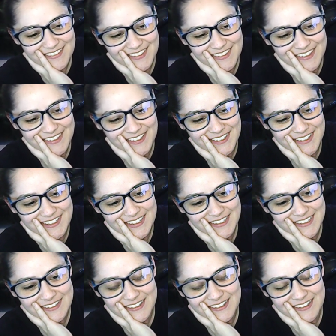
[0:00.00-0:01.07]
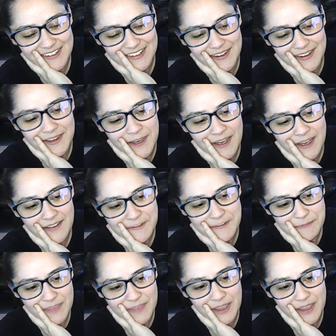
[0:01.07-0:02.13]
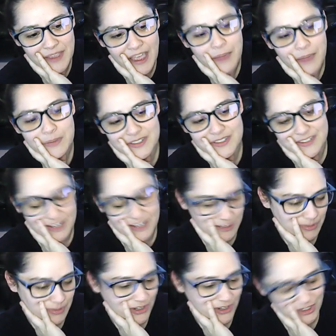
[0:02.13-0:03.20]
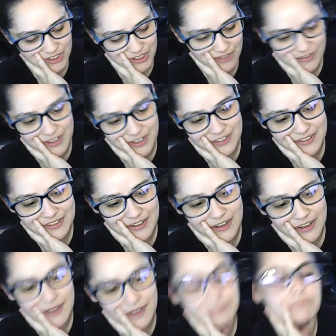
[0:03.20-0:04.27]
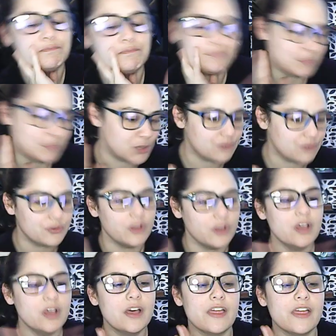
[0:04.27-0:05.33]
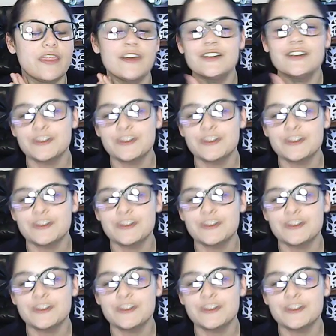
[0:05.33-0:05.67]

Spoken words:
Because I was in a production of it. Beautiful. There's a